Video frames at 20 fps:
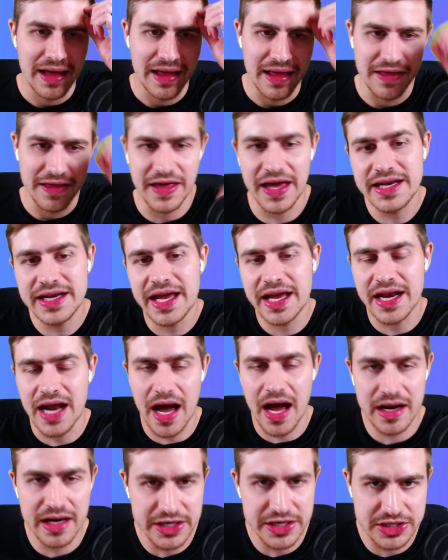Then get
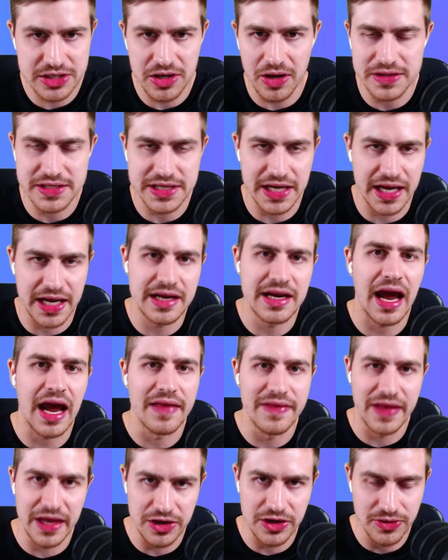Arne's slot in
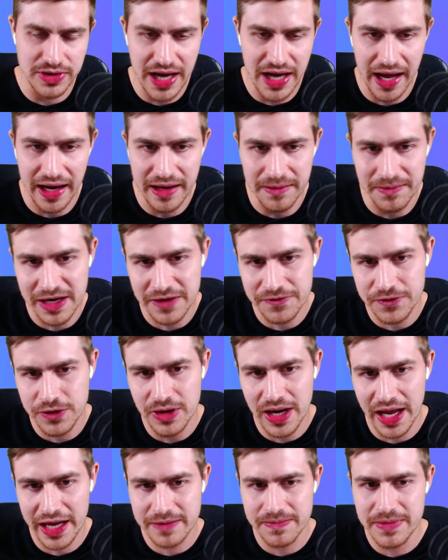and then you're done. But if you
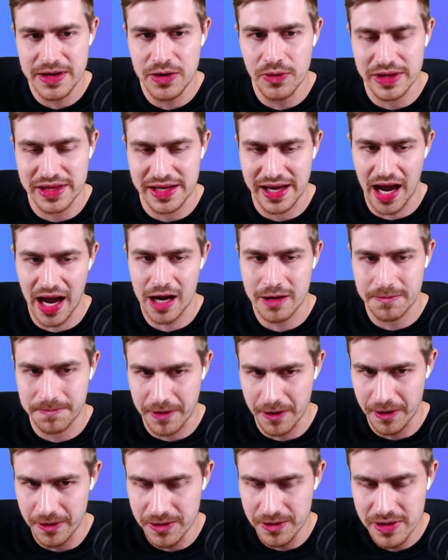like me with
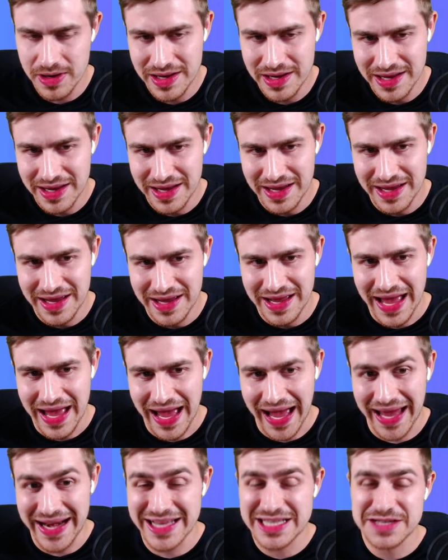Gakpo
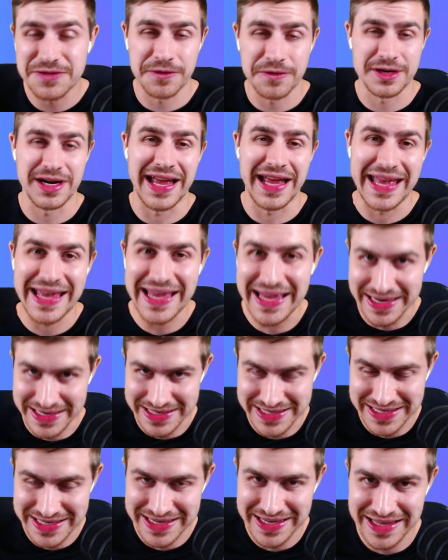and it's for a
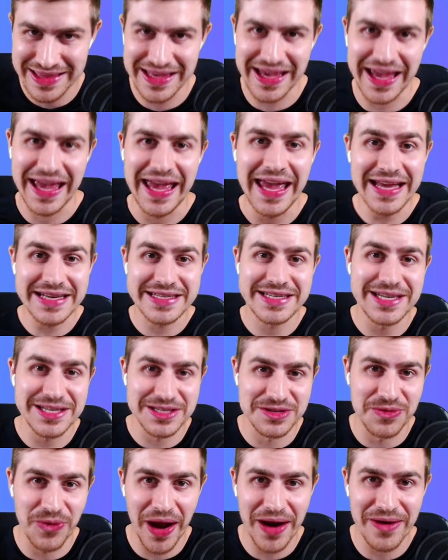hit, the hit is
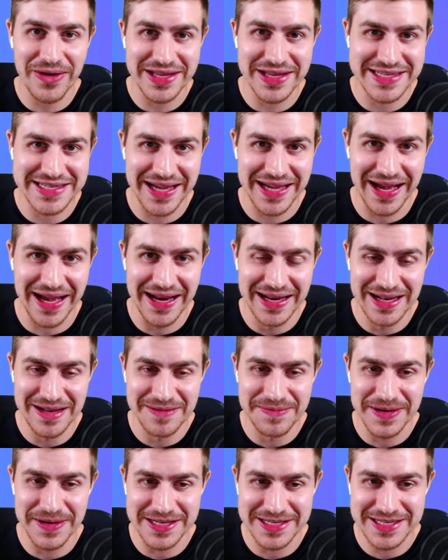where it's a little
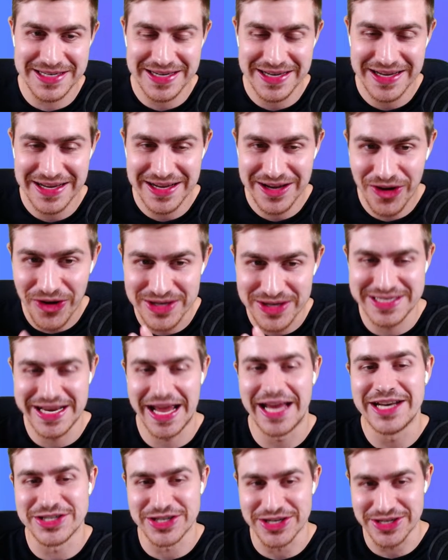bit
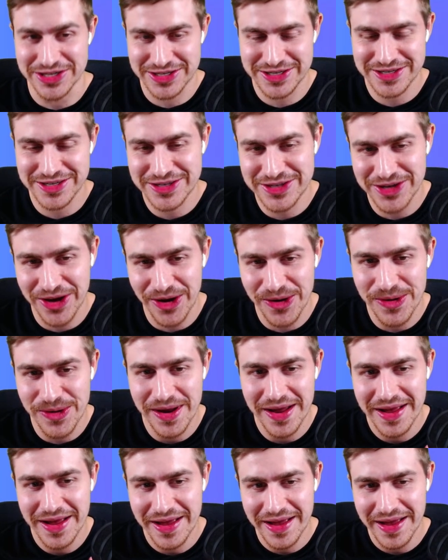contentious. So
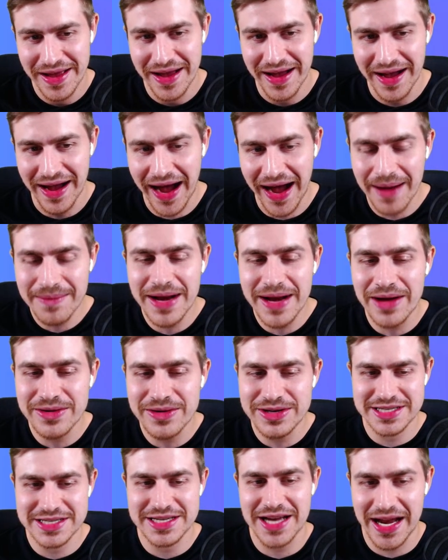I'm now
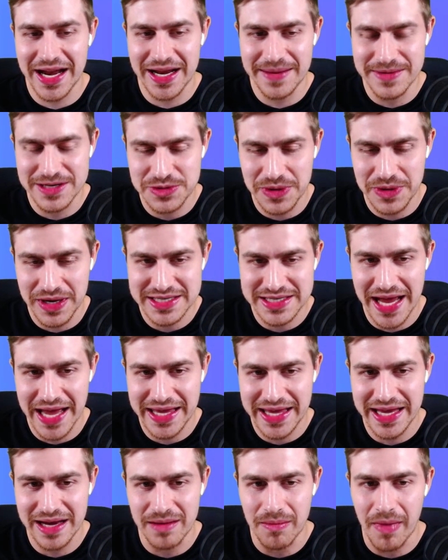deciding between
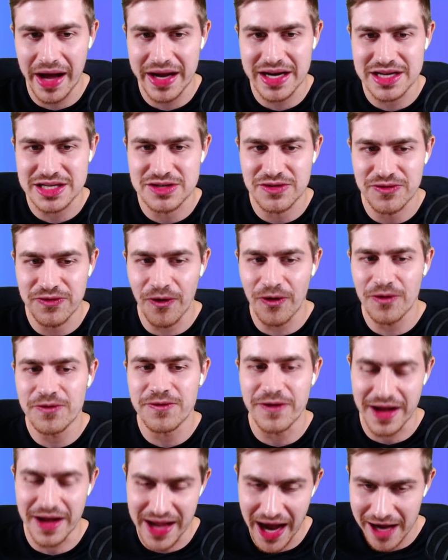taking a -4
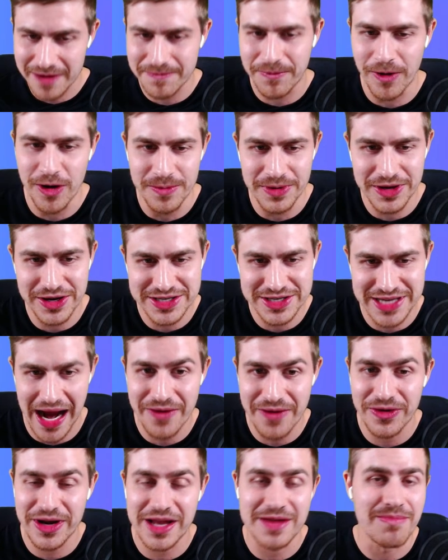for Gakpo because I
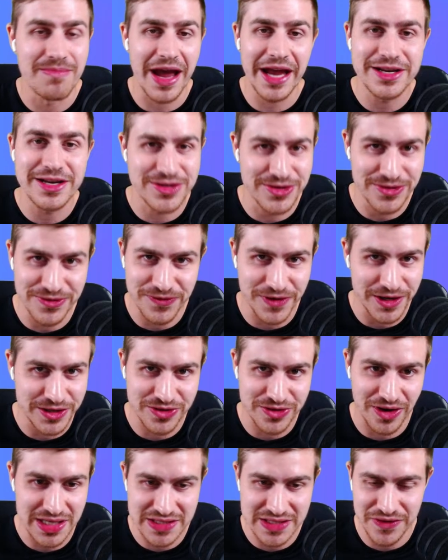already made 2 free
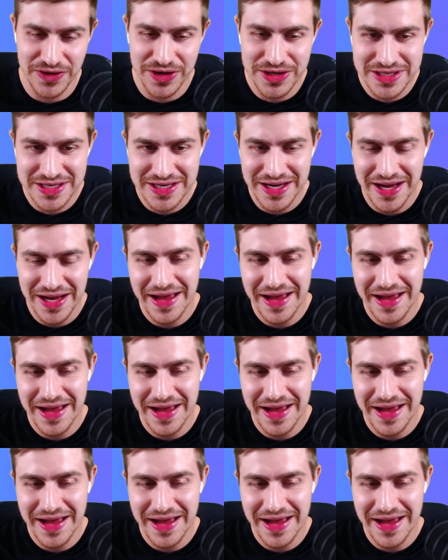transfers.